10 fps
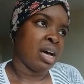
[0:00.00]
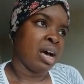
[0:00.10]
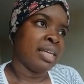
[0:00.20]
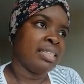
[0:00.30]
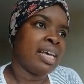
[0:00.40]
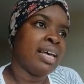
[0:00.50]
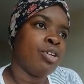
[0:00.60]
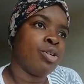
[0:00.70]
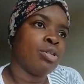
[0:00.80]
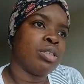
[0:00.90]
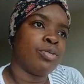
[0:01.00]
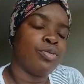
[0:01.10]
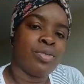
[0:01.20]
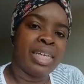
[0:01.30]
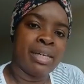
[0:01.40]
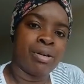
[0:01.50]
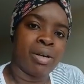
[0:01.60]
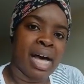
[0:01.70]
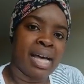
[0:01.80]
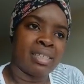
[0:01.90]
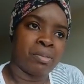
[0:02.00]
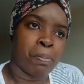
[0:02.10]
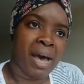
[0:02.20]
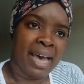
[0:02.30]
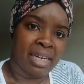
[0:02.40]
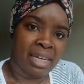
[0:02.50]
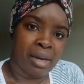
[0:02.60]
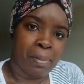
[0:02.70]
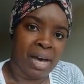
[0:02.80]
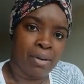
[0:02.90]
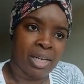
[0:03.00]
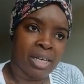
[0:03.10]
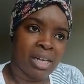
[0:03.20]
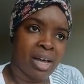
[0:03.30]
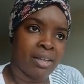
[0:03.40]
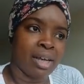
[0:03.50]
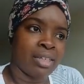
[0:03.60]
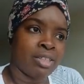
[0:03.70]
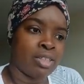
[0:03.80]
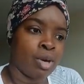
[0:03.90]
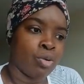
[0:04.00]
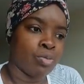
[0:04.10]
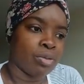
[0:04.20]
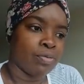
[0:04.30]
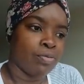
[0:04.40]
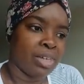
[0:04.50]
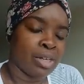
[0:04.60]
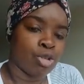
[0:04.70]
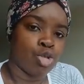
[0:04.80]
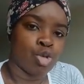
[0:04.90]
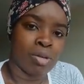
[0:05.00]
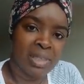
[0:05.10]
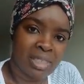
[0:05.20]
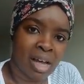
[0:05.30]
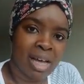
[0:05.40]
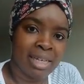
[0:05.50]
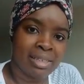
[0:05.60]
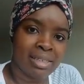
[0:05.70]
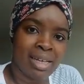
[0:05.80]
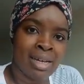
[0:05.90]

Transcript: I tend not to feel as badly about it. I don't feel traumatized